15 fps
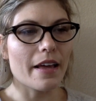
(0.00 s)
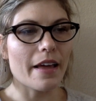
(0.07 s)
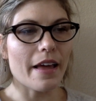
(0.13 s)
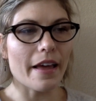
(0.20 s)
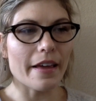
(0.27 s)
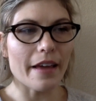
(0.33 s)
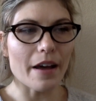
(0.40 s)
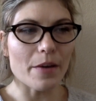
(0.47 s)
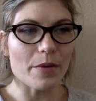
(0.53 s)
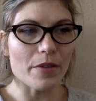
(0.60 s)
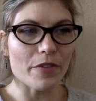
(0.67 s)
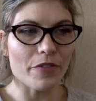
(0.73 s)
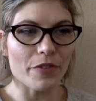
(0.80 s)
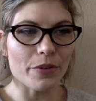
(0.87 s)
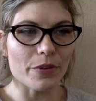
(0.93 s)
Hang out with
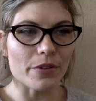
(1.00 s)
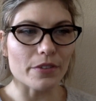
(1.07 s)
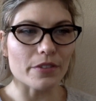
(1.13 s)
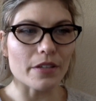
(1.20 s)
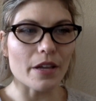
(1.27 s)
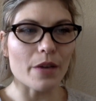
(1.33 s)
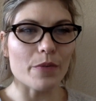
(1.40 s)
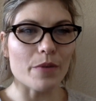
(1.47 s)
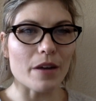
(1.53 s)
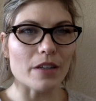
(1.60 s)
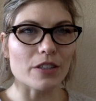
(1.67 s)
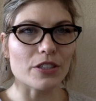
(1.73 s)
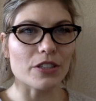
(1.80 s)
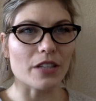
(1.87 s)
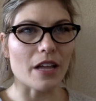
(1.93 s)
fools and
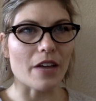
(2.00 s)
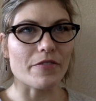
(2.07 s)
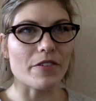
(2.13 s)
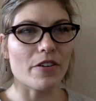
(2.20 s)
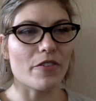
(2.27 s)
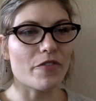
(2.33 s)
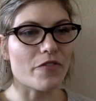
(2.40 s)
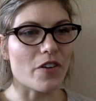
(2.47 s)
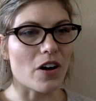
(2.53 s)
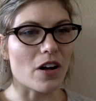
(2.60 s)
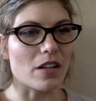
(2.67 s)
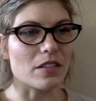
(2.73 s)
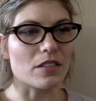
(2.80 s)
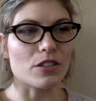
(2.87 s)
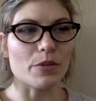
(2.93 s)
watch your life
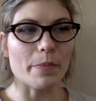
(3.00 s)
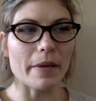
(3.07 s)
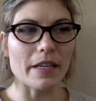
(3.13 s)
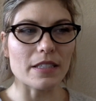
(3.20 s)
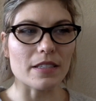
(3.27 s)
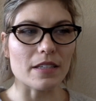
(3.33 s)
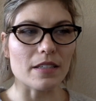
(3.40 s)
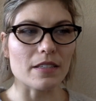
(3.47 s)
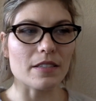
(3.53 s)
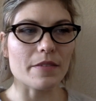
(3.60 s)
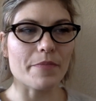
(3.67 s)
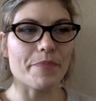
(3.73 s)
fall to pieces.